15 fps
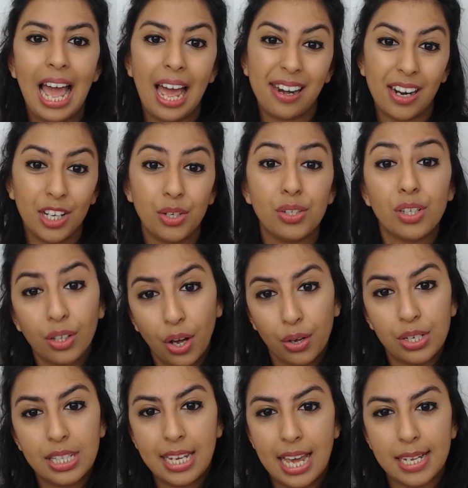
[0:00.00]
And I used to go
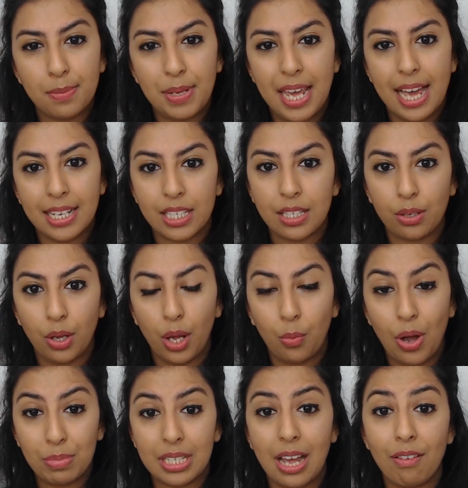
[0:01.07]
to the SPS
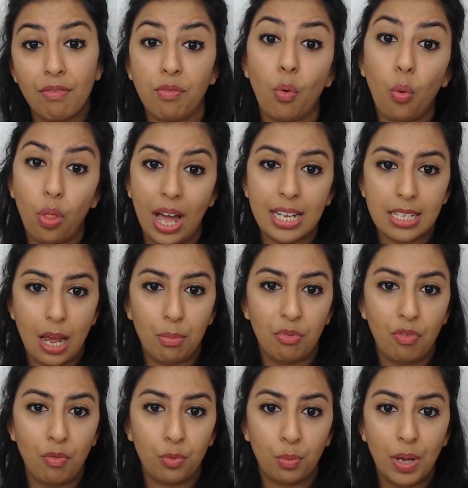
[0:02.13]
website for that type
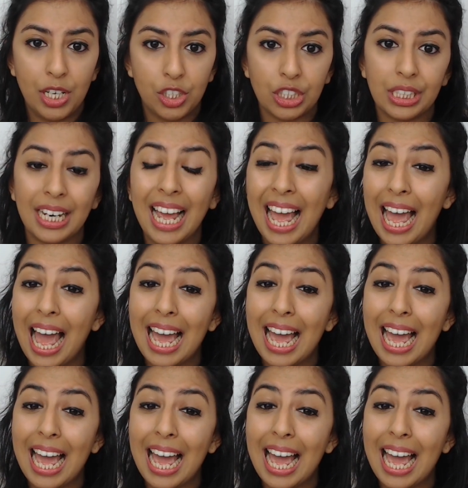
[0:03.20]
of information.